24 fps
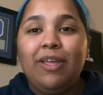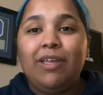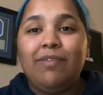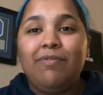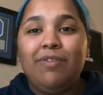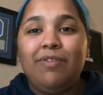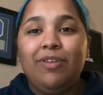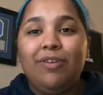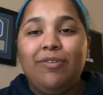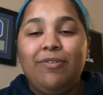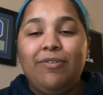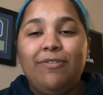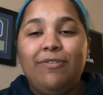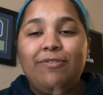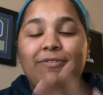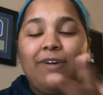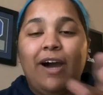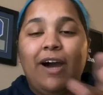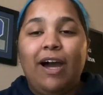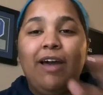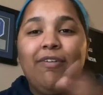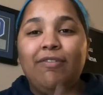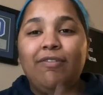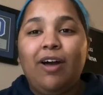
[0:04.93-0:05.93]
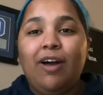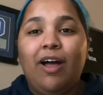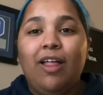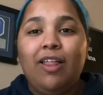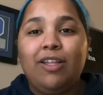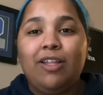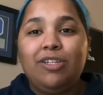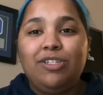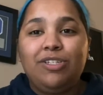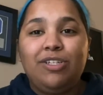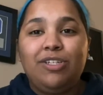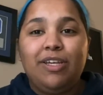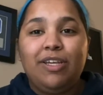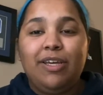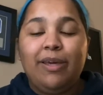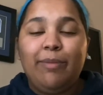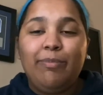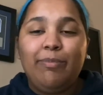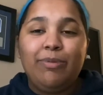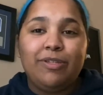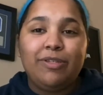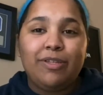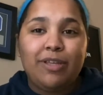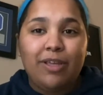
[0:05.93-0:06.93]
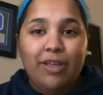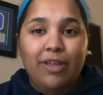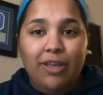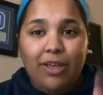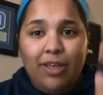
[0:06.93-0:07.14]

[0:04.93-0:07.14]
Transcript: giving you 5 college tips